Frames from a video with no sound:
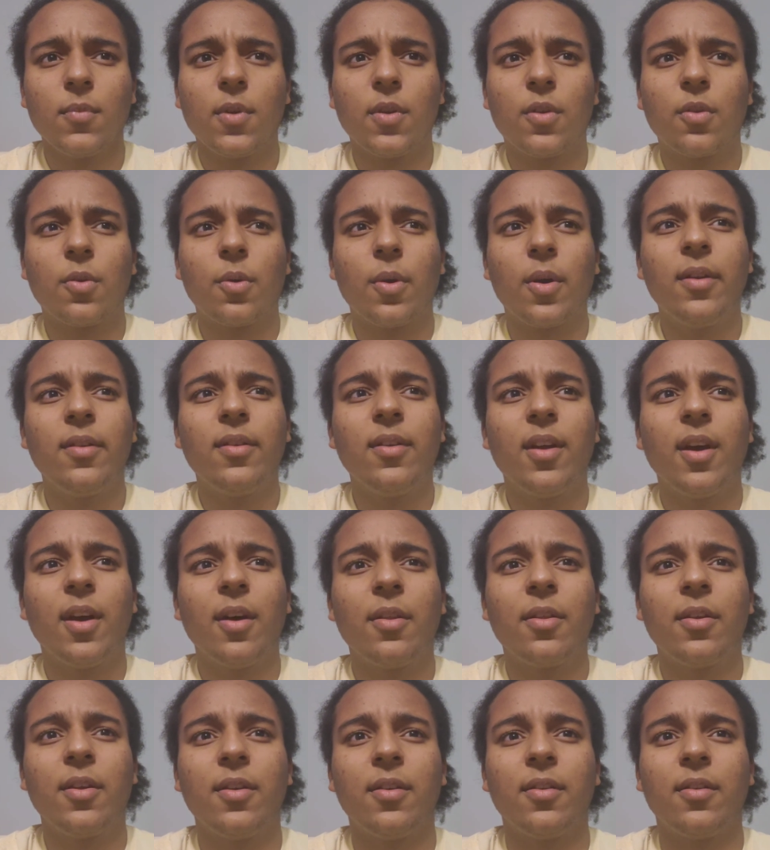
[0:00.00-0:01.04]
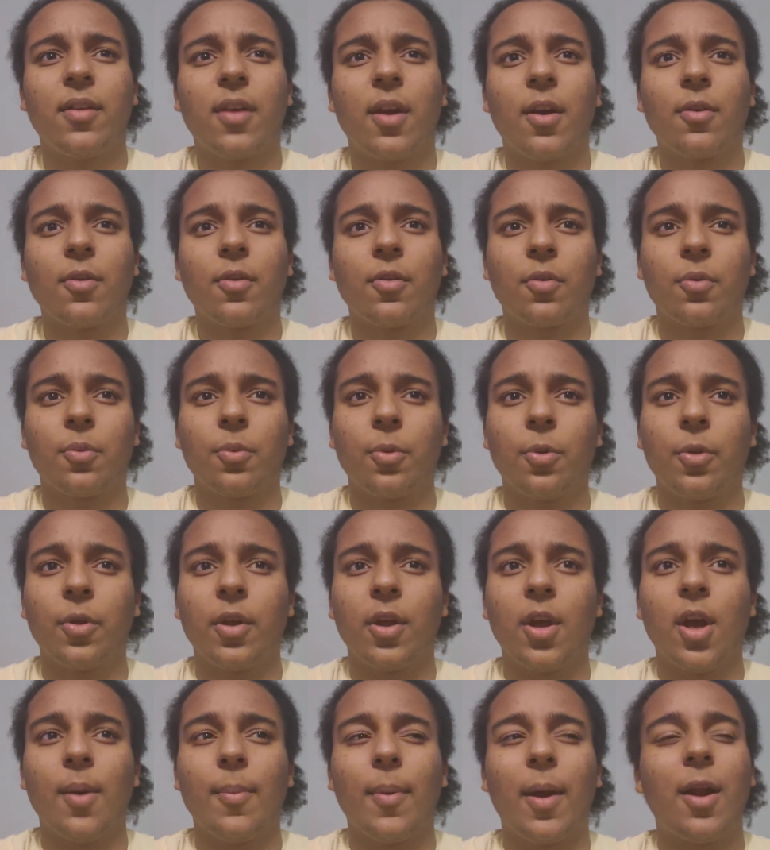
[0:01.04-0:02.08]
It's crazy how these characters are
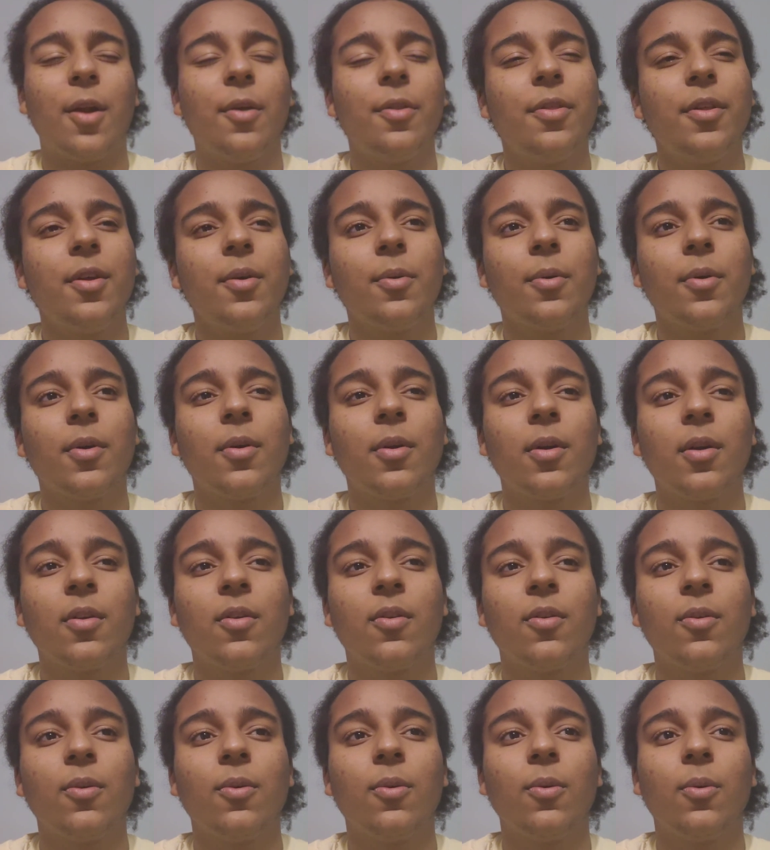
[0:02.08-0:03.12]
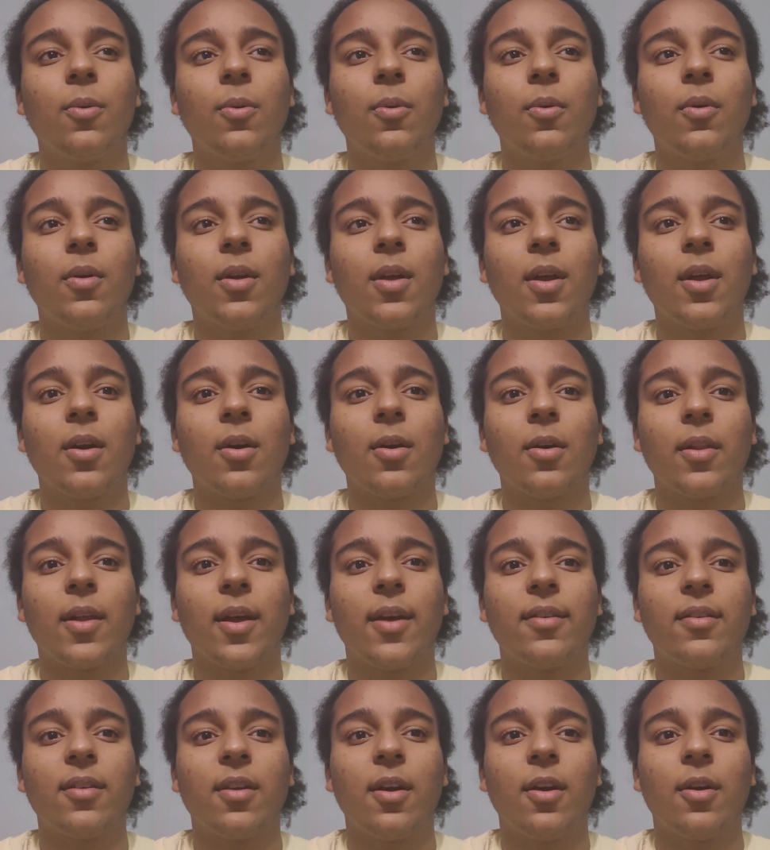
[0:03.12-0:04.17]
rolling up. I don't think we're going to get our
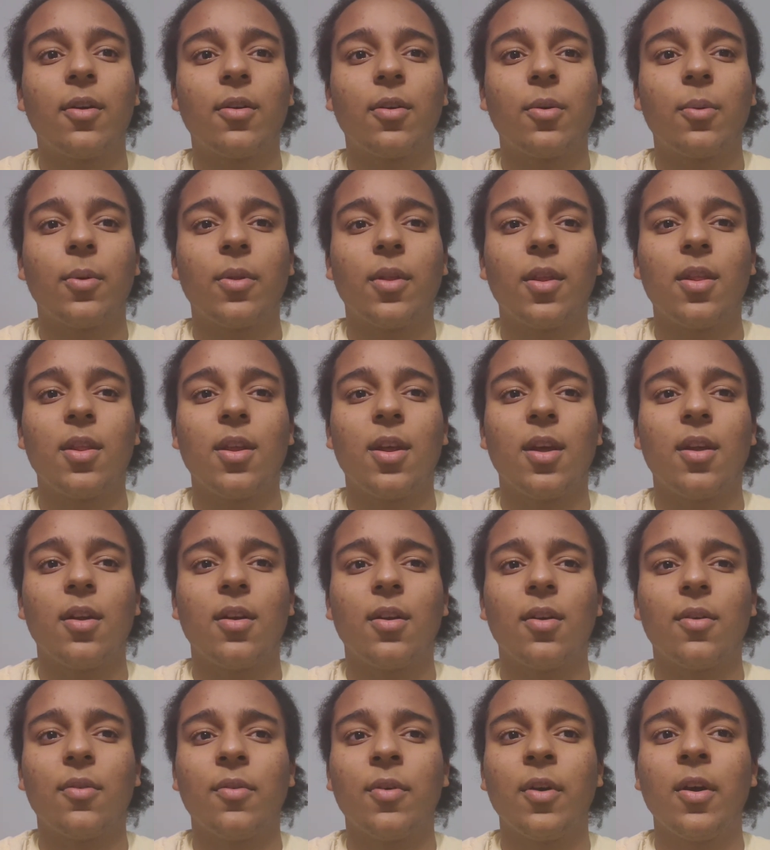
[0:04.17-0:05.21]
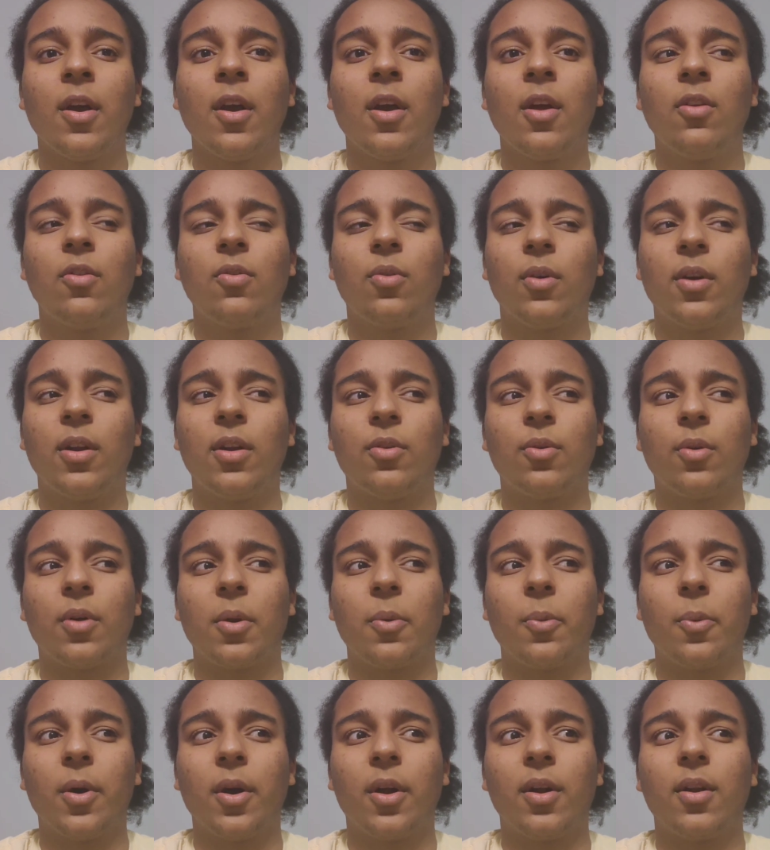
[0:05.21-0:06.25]
last character within the end of
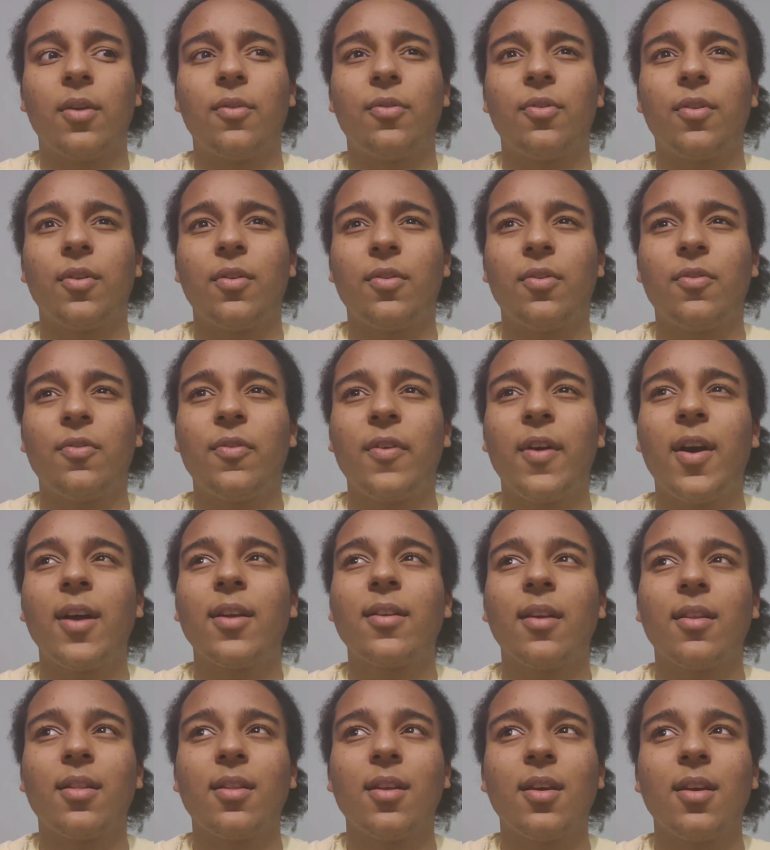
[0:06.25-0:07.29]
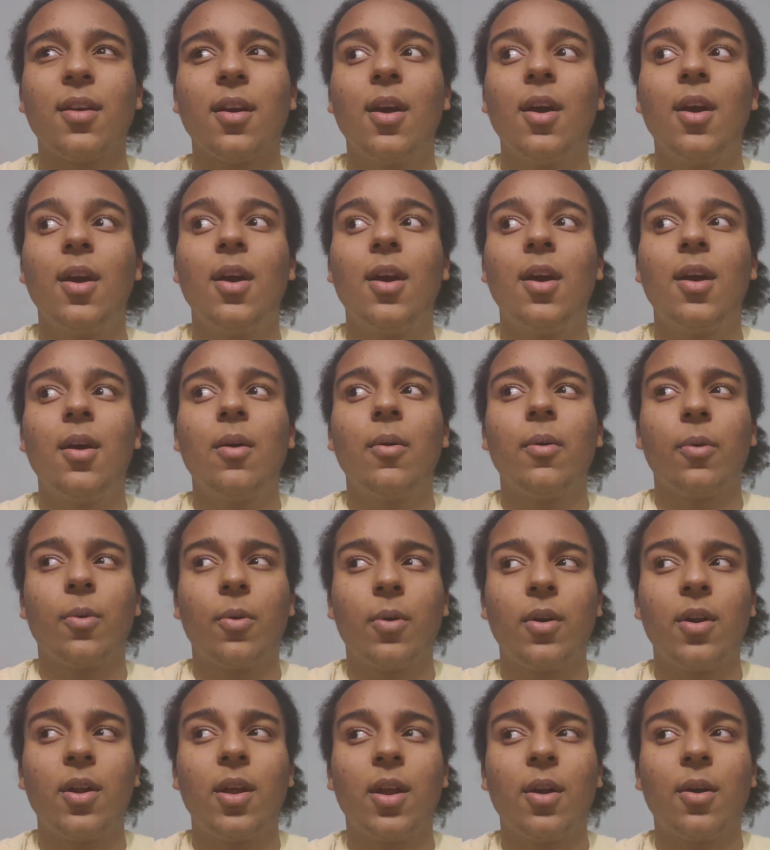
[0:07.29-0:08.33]
2021. If in fact, I think we're
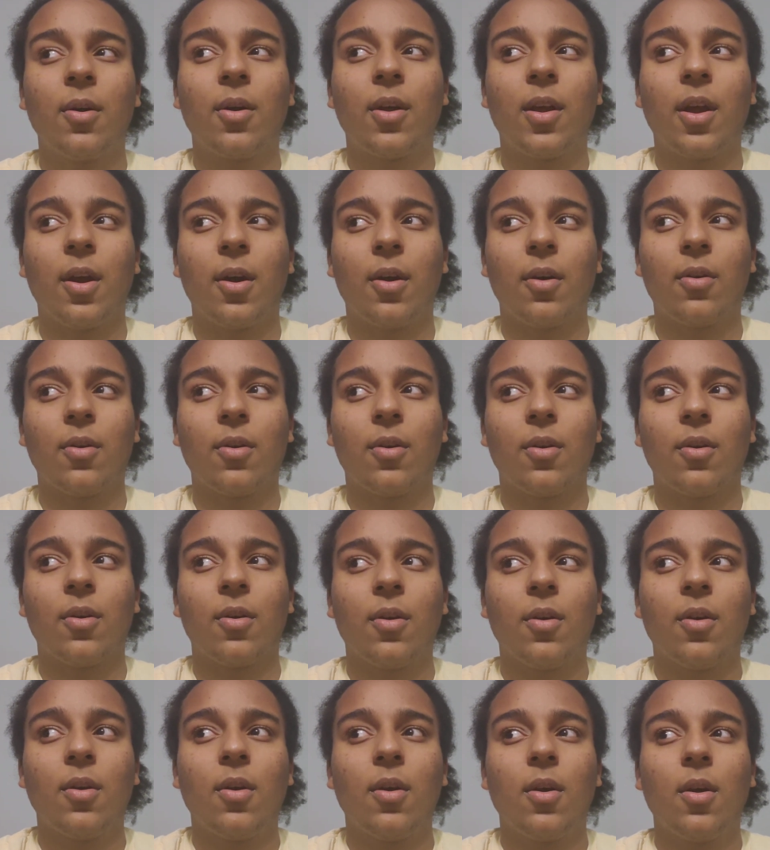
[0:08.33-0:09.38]
going to get our character